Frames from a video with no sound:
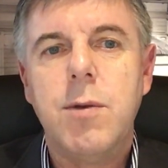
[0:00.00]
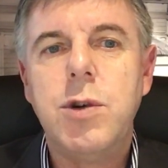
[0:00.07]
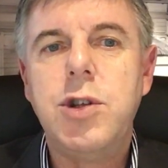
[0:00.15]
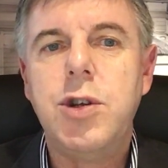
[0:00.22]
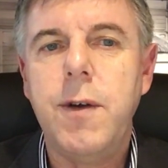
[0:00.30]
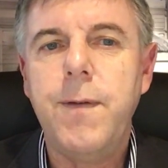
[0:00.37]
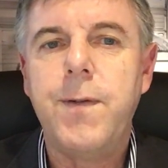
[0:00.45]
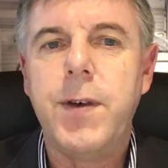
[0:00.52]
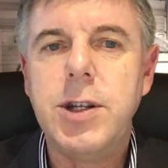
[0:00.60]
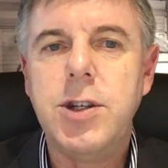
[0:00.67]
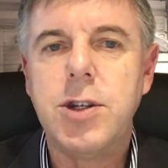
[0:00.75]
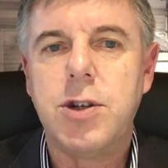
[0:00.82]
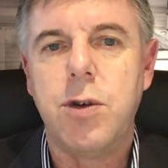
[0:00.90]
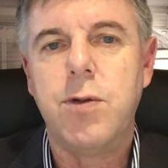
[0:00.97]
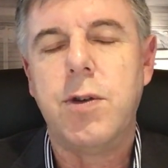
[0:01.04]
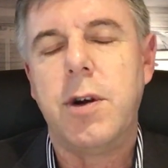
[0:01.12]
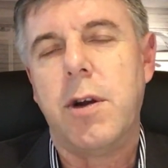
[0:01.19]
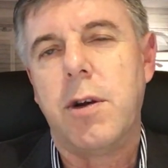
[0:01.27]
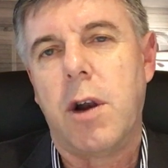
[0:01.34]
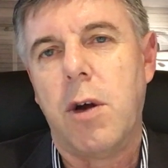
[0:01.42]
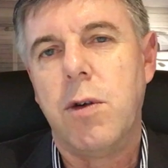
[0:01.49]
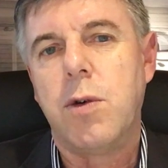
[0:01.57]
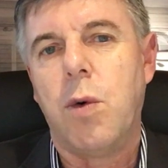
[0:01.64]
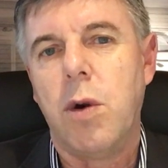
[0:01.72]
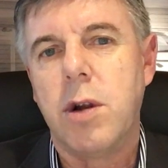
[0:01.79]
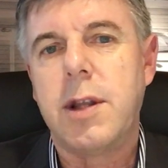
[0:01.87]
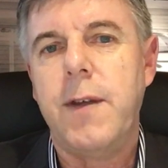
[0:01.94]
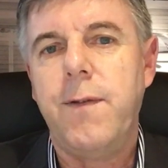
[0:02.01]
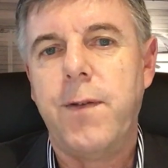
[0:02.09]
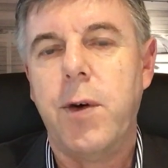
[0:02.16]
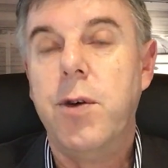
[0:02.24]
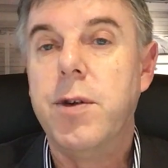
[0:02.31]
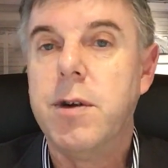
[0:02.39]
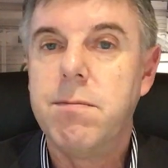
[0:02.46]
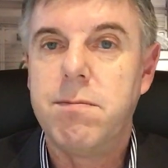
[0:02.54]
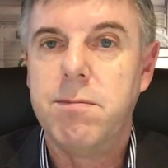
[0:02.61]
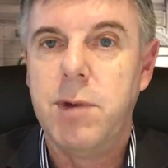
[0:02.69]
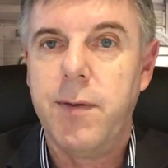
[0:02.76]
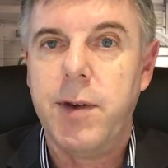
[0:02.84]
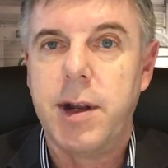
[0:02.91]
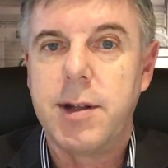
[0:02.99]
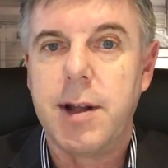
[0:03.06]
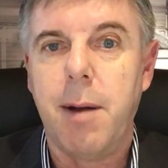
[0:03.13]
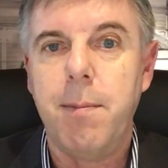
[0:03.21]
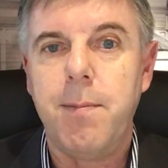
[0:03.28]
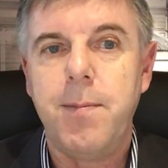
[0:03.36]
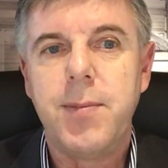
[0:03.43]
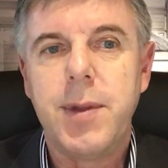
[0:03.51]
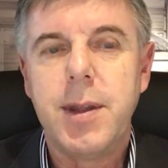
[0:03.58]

would you feed your children on low quality food and live in a dump?